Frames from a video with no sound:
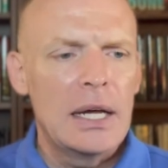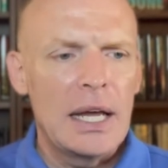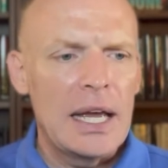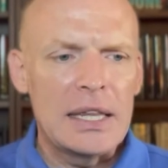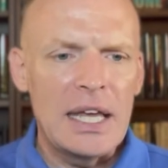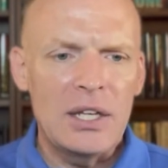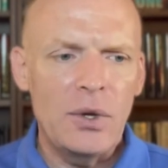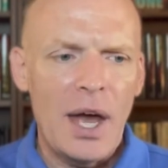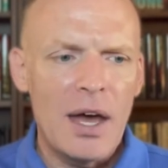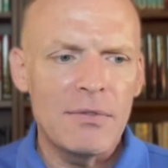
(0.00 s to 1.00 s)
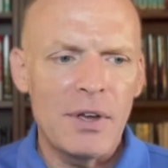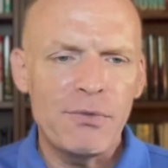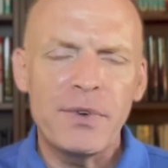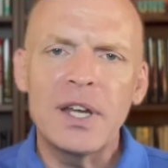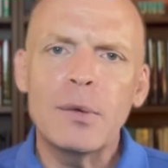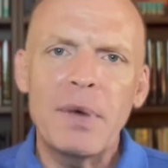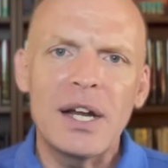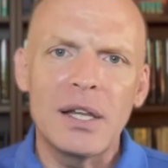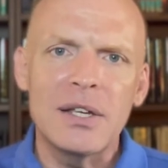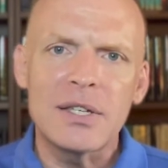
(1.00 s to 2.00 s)
and then you have a
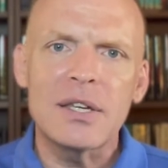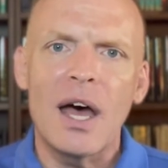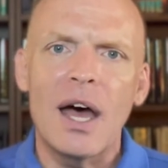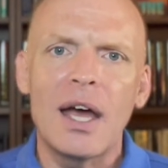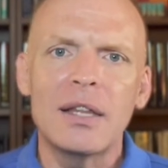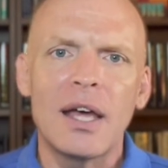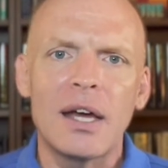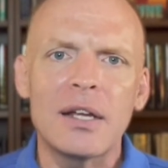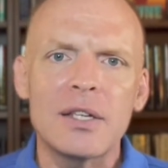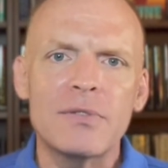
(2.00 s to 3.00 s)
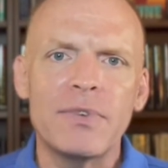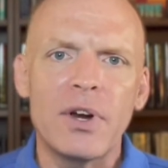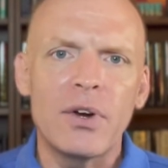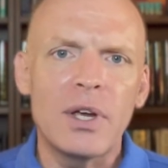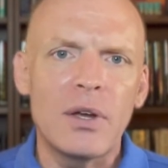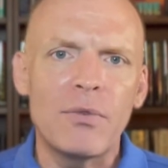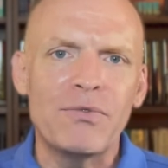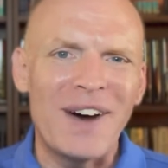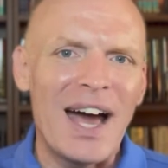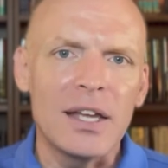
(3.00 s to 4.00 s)
fundamentalist side that is very
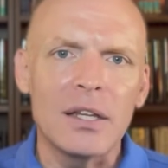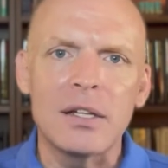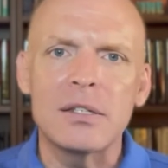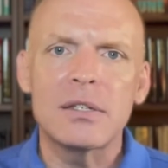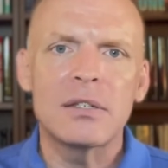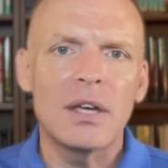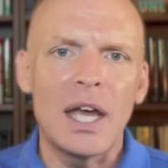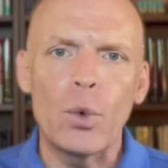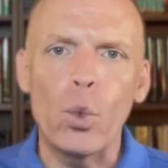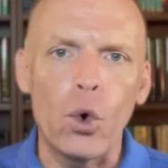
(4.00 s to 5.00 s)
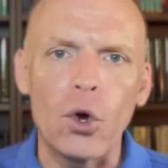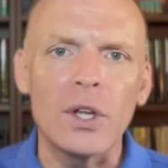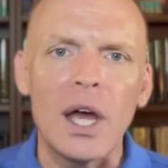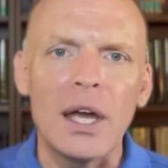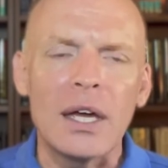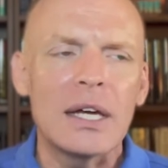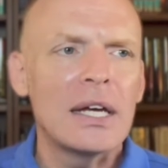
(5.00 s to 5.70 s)
violent and warlike.